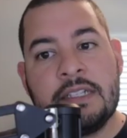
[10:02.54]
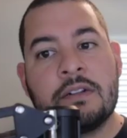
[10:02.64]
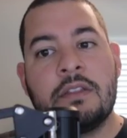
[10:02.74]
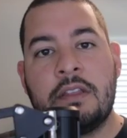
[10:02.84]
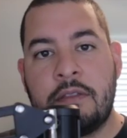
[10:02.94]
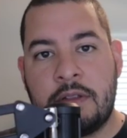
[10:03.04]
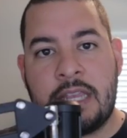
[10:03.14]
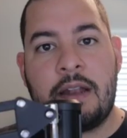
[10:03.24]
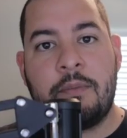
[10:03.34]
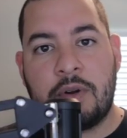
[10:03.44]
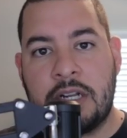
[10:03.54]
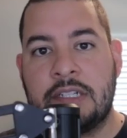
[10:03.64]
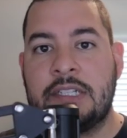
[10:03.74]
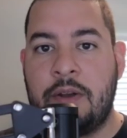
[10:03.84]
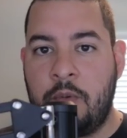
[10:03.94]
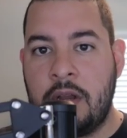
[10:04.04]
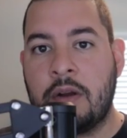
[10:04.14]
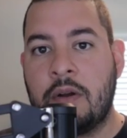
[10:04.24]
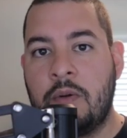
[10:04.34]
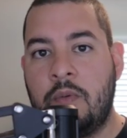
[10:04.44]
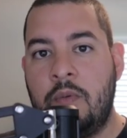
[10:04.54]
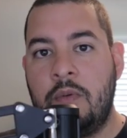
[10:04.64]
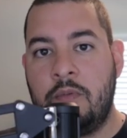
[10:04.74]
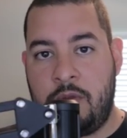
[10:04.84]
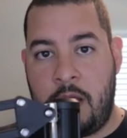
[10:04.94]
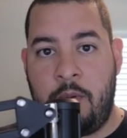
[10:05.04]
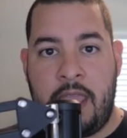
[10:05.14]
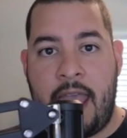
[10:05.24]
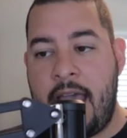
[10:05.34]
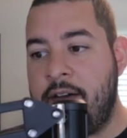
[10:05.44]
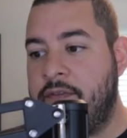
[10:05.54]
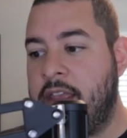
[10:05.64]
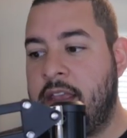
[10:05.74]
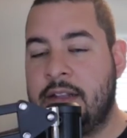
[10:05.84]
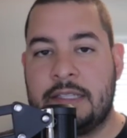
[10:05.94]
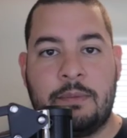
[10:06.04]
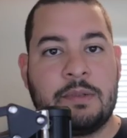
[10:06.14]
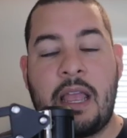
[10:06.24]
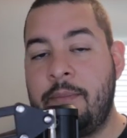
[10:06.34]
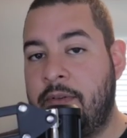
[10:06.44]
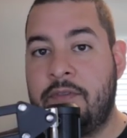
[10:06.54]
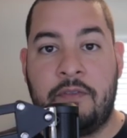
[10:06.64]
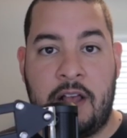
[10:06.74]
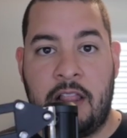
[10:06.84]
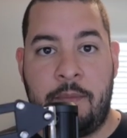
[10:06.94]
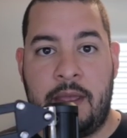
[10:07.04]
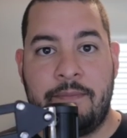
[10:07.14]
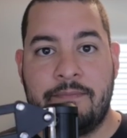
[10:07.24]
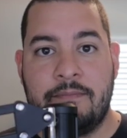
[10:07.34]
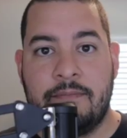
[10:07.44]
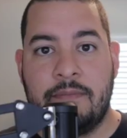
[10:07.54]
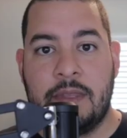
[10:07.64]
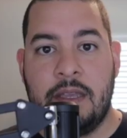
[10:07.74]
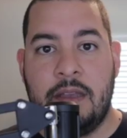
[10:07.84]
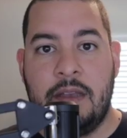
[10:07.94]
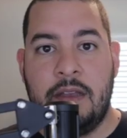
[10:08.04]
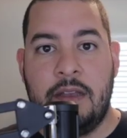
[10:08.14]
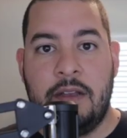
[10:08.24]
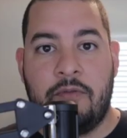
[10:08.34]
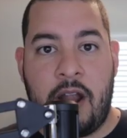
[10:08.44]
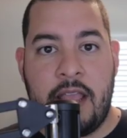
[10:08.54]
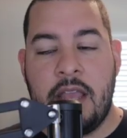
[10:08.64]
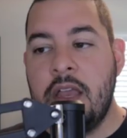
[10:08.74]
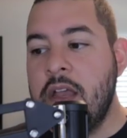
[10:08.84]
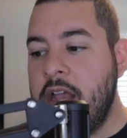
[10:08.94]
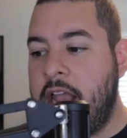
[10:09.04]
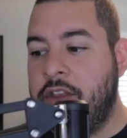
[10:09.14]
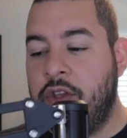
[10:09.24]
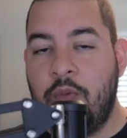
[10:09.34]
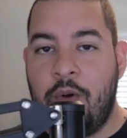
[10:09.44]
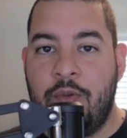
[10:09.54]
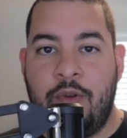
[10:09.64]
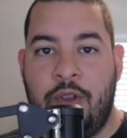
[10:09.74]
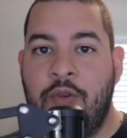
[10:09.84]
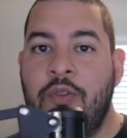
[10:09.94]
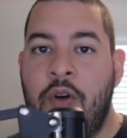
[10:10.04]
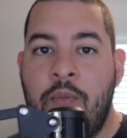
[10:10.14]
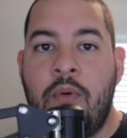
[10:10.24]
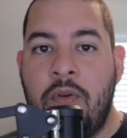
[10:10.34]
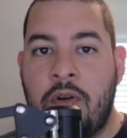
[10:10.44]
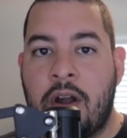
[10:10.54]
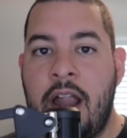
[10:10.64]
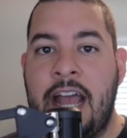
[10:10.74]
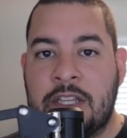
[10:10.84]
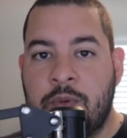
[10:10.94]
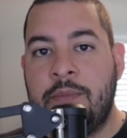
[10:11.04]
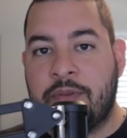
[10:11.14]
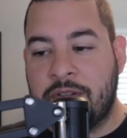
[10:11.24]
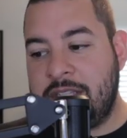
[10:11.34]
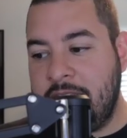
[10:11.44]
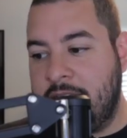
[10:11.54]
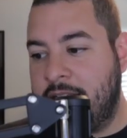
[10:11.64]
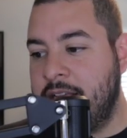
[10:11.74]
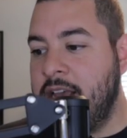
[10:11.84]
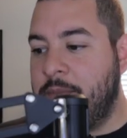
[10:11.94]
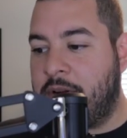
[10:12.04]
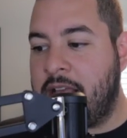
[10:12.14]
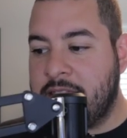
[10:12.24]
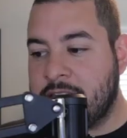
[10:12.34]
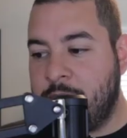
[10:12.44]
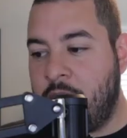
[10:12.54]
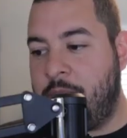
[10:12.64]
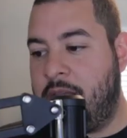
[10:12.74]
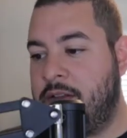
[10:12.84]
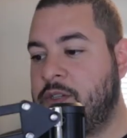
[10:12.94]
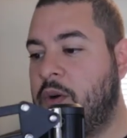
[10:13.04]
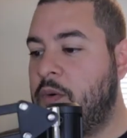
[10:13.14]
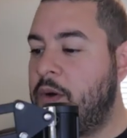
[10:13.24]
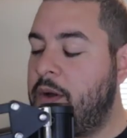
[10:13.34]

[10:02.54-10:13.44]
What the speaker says: are the 10 projects that we have in some type of development, right? You'll know more as we proceed, but at this moment. So,